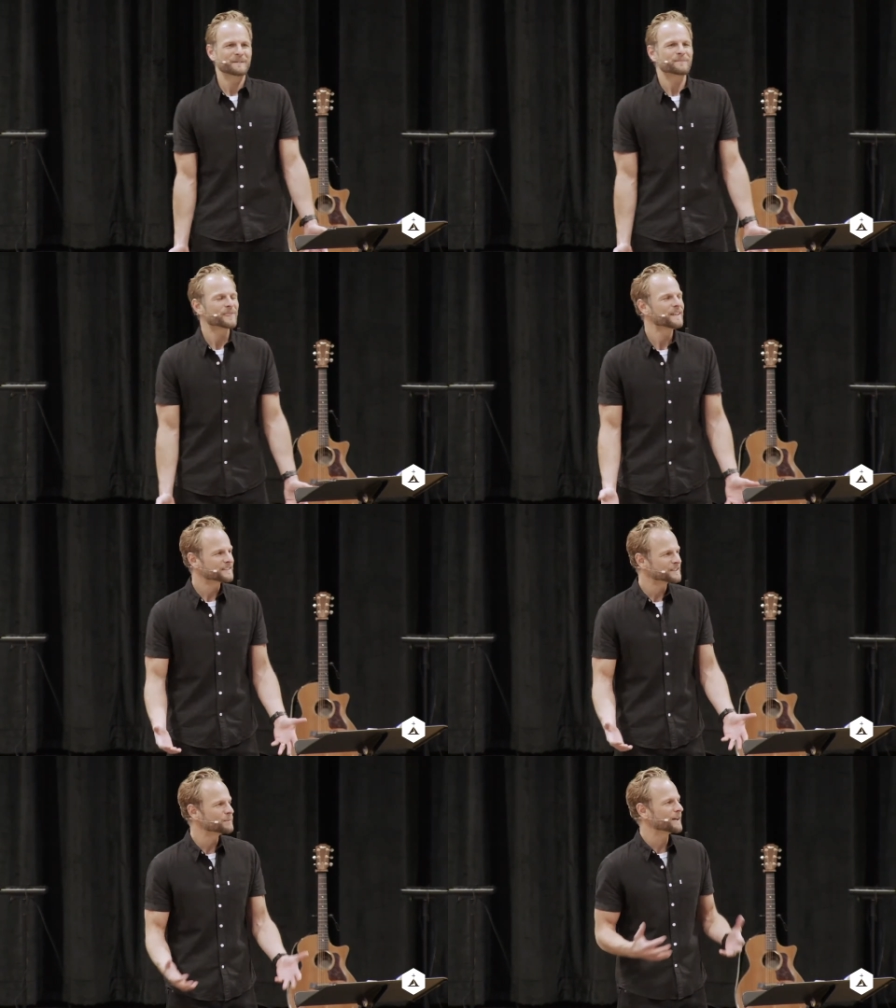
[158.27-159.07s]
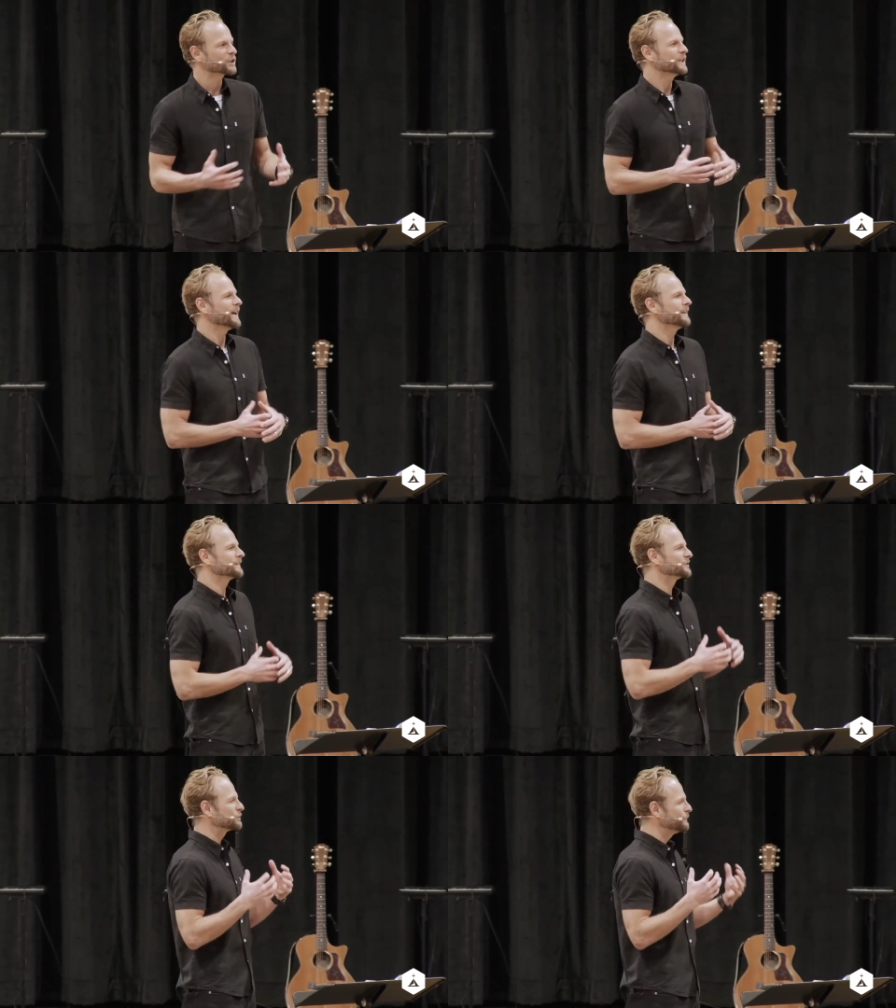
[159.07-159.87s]
This is about creating
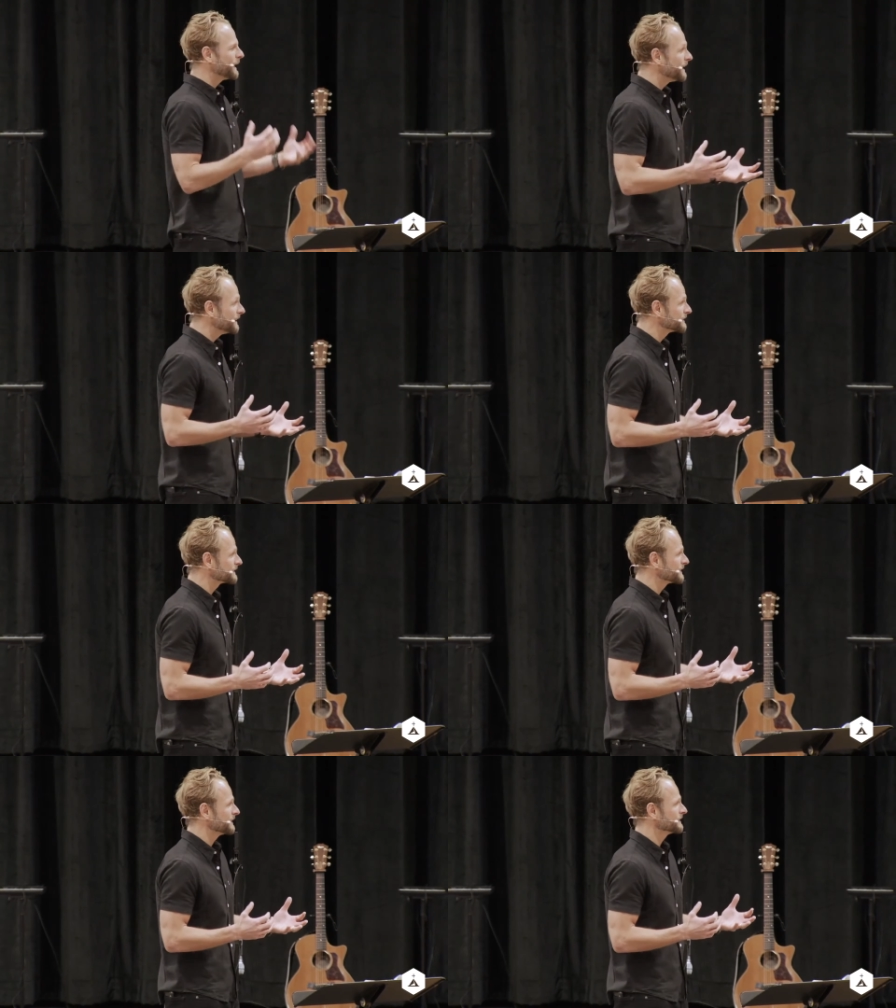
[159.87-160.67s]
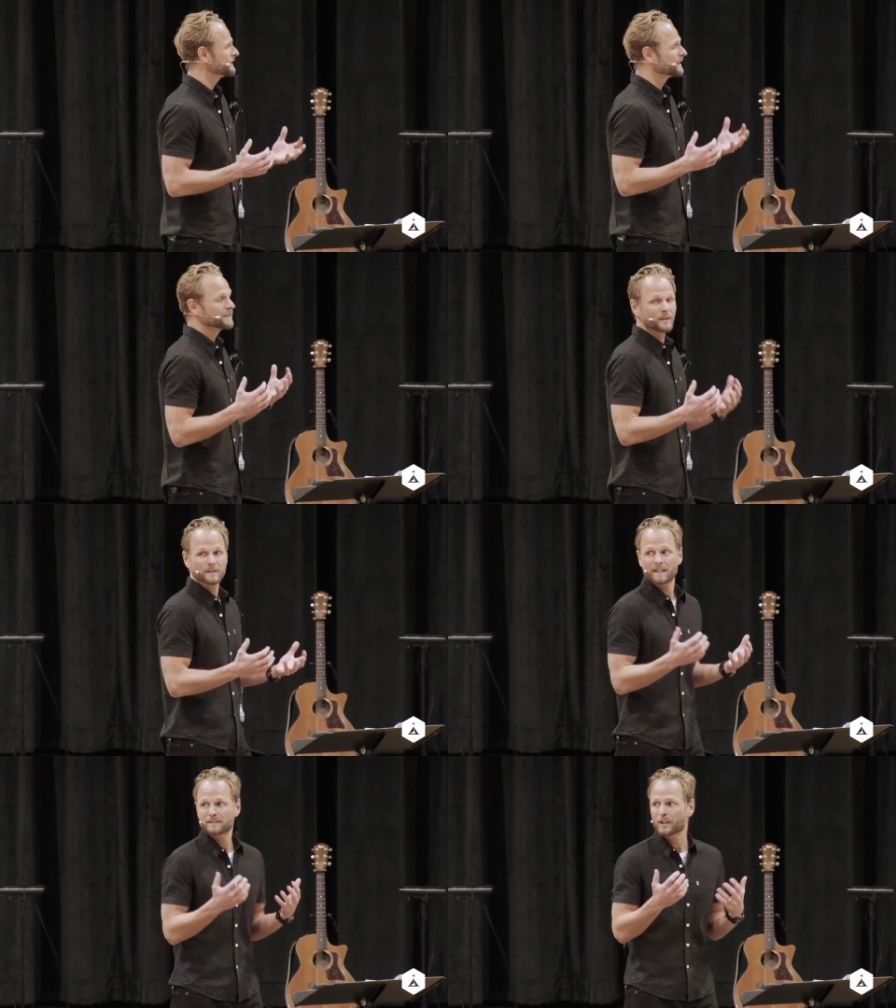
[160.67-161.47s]
space so that
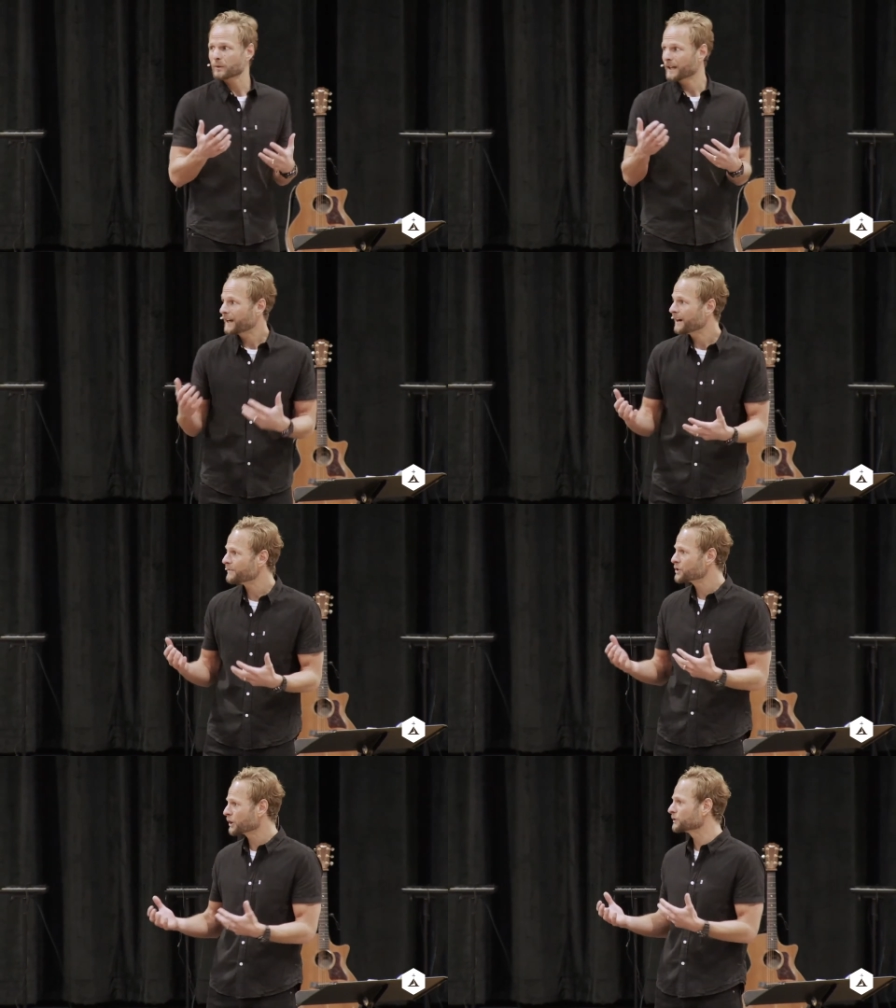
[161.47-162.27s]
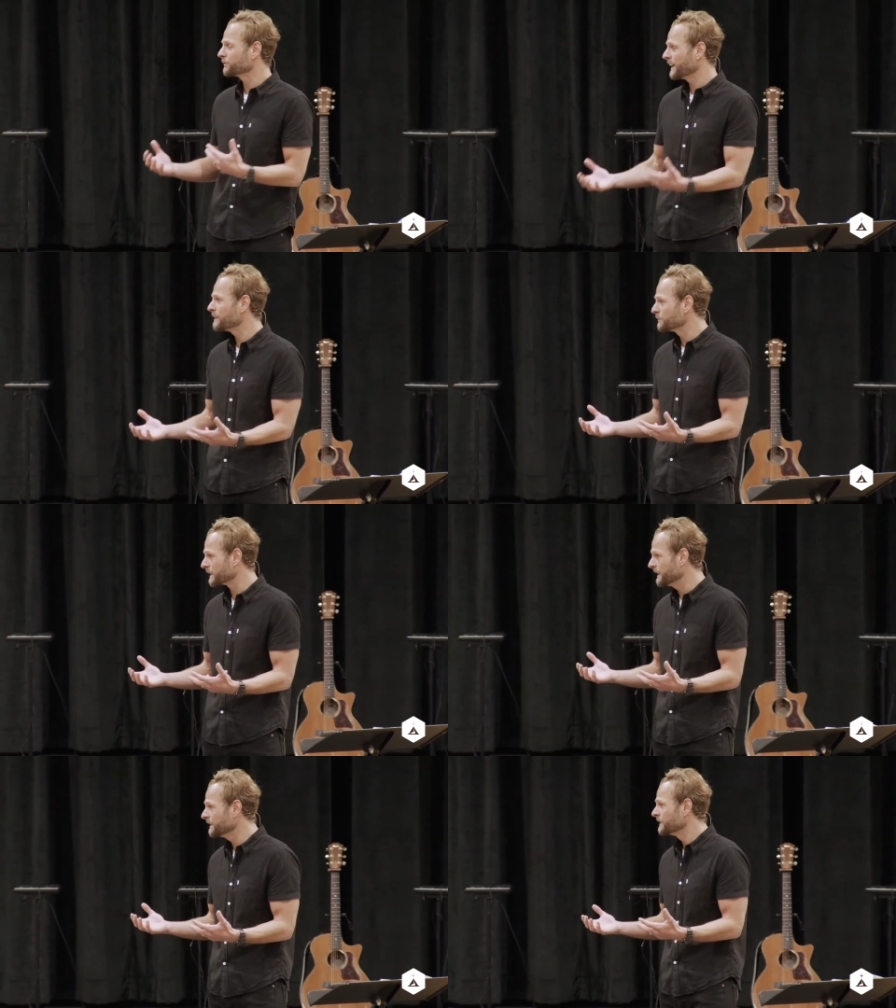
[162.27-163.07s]
those that don't have church
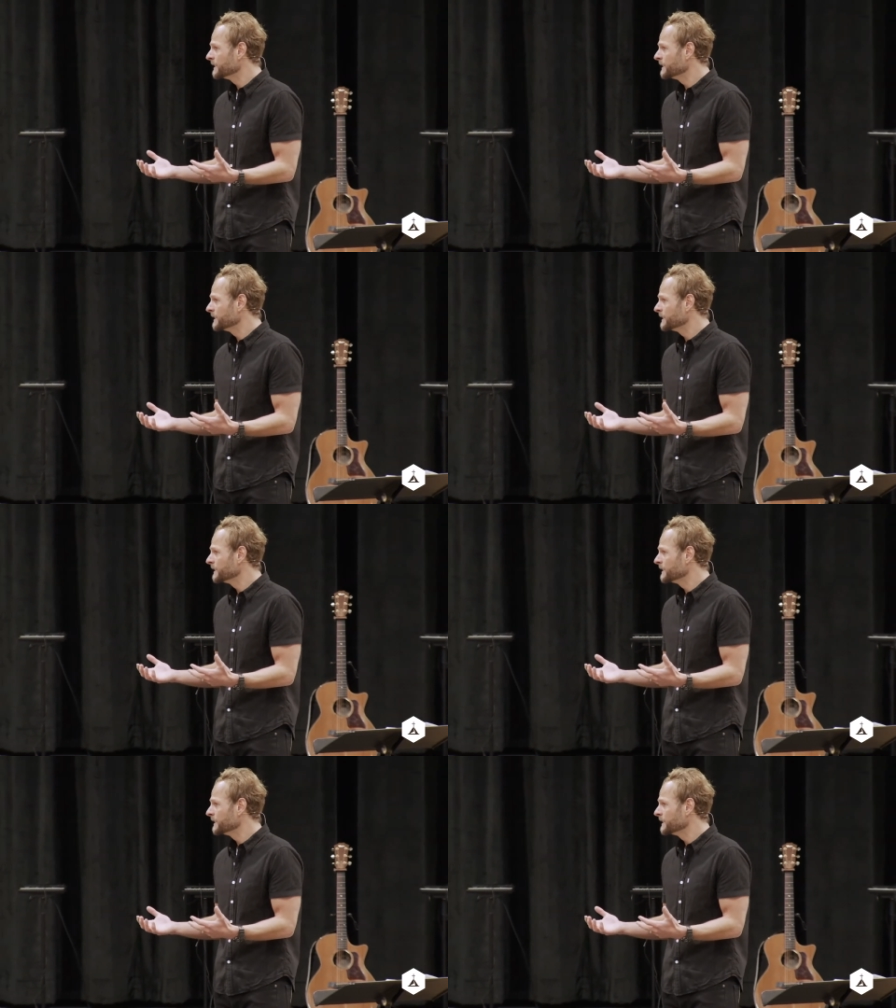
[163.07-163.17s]
family